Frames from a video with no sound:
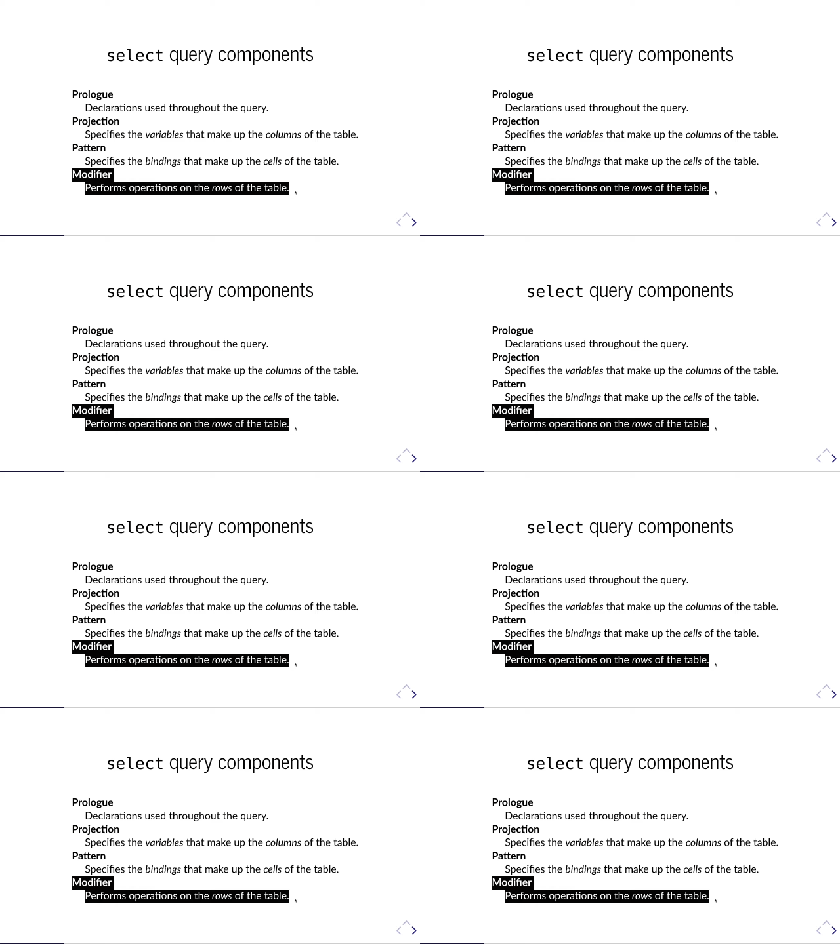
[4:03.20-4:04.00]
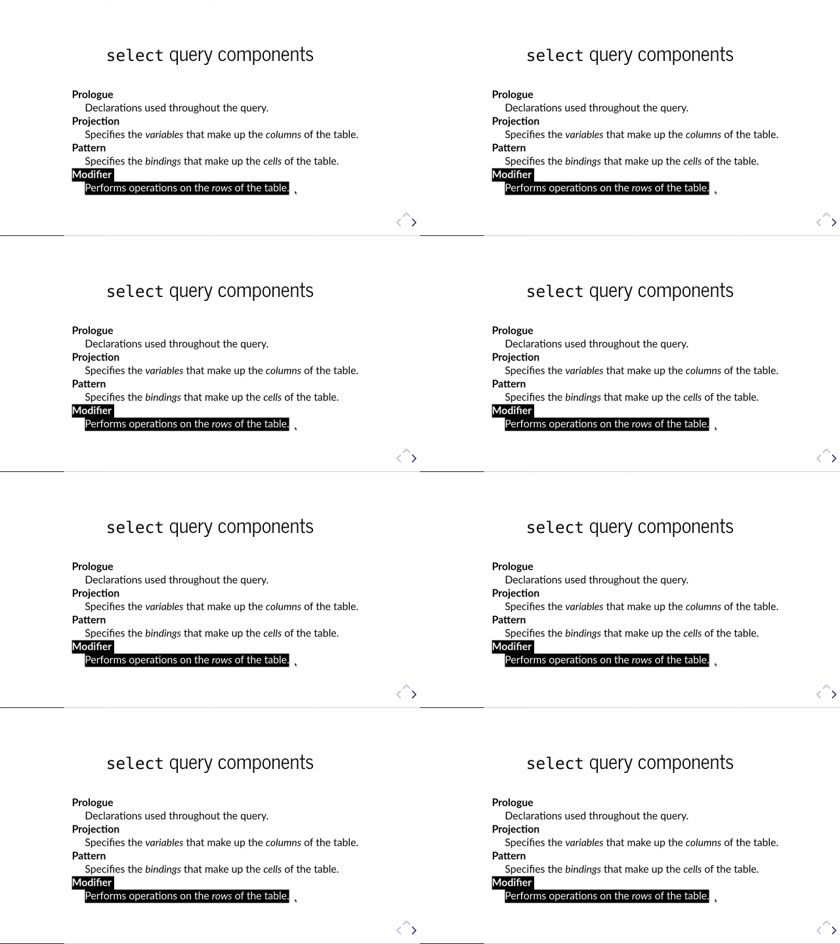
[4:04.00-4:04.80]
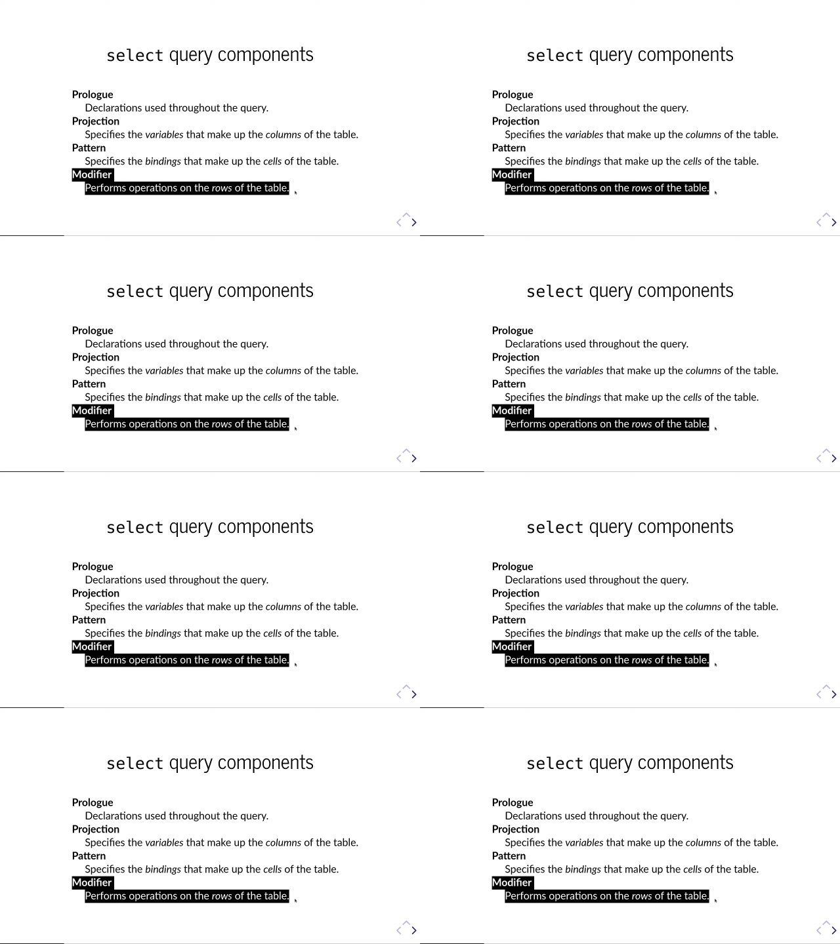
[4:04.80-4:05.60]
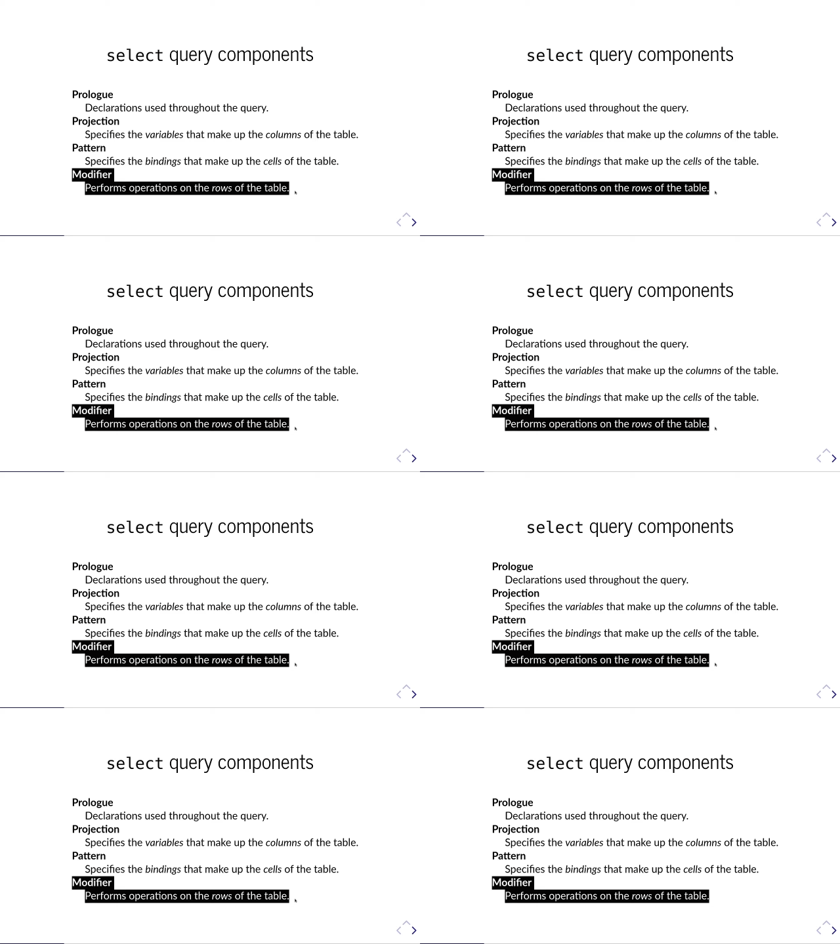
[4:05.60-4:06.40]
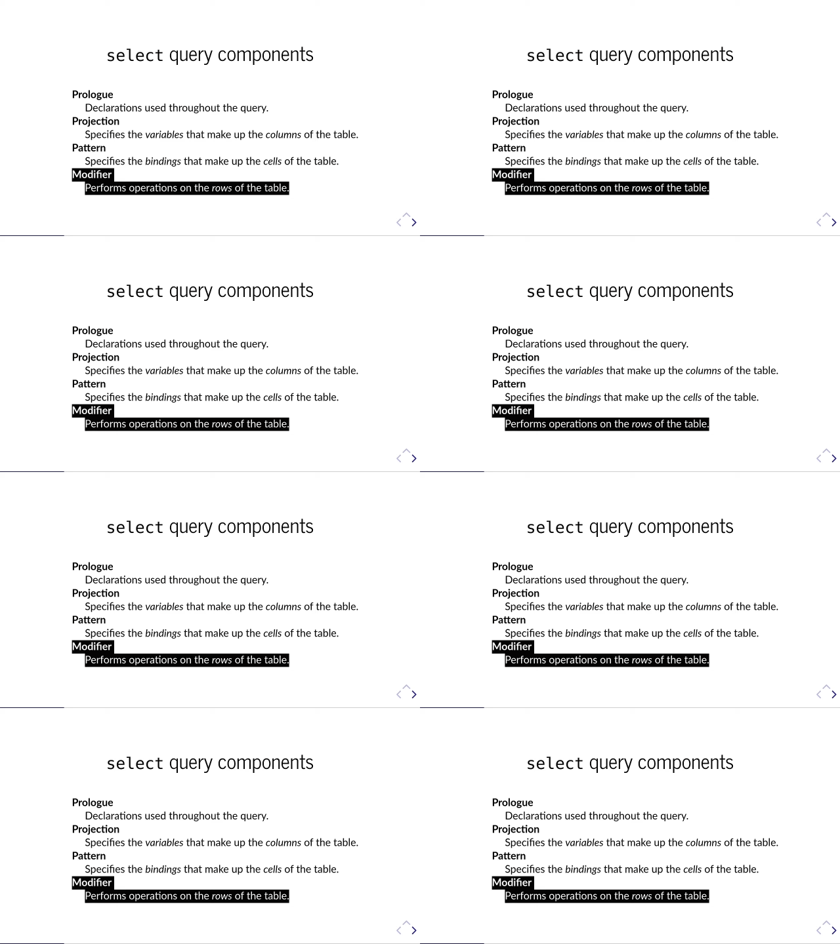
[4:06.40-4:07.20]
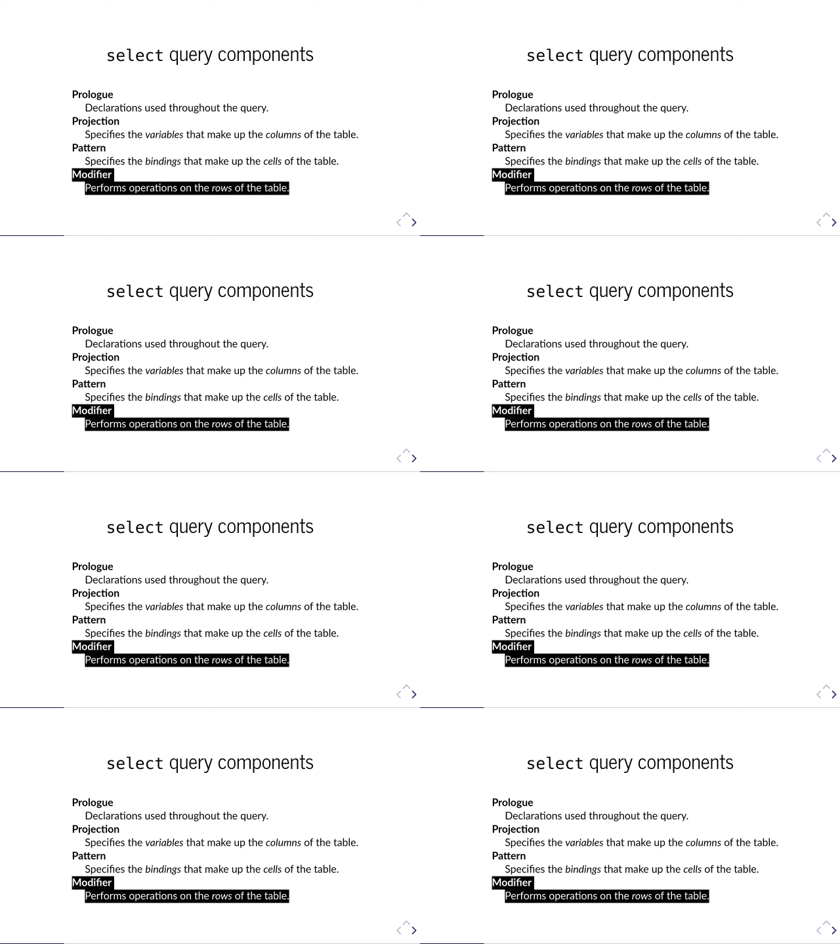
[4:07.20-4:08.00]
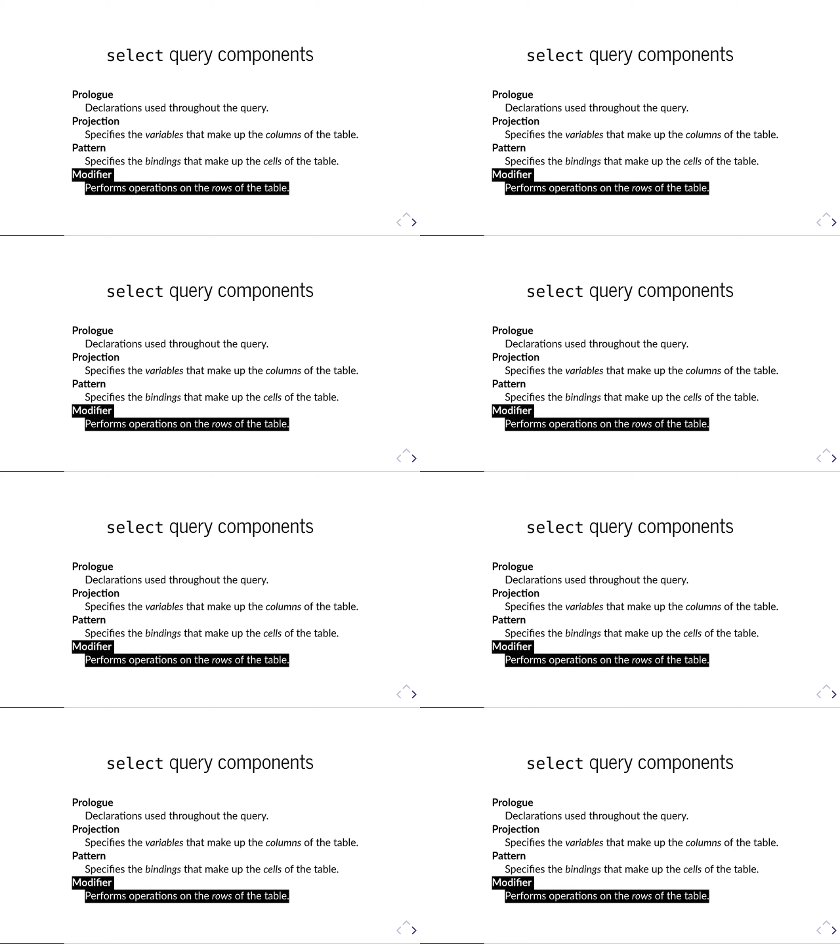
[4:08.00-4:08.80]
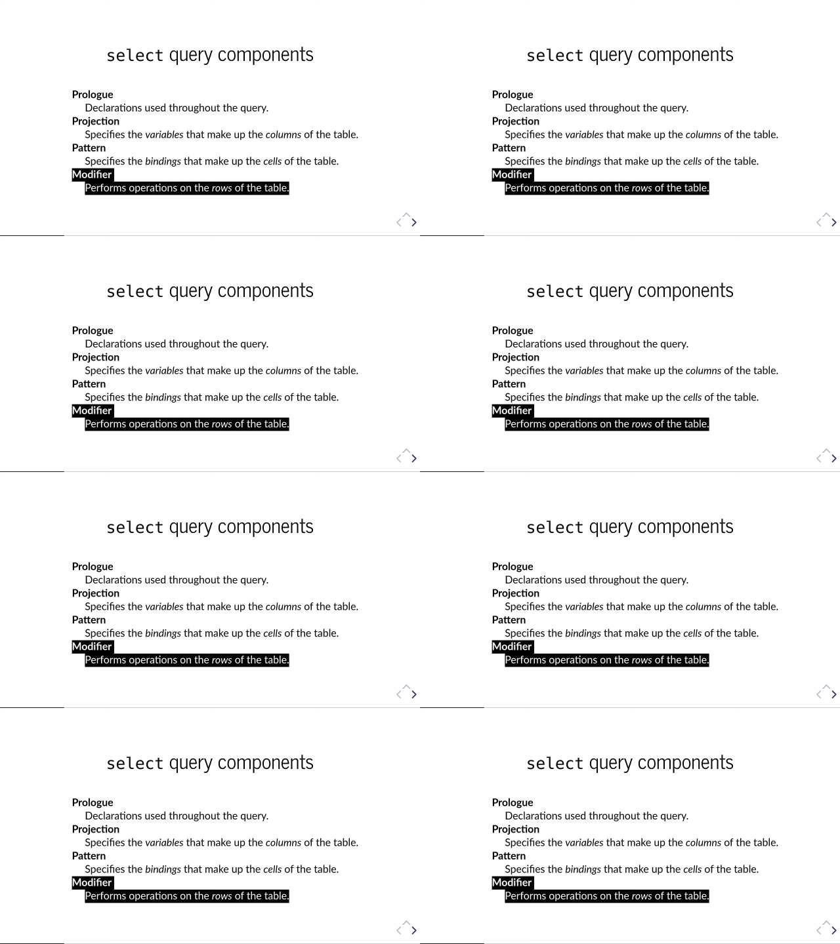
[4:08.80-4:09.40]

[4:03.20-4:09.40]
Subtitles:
[unreadable: no face in view]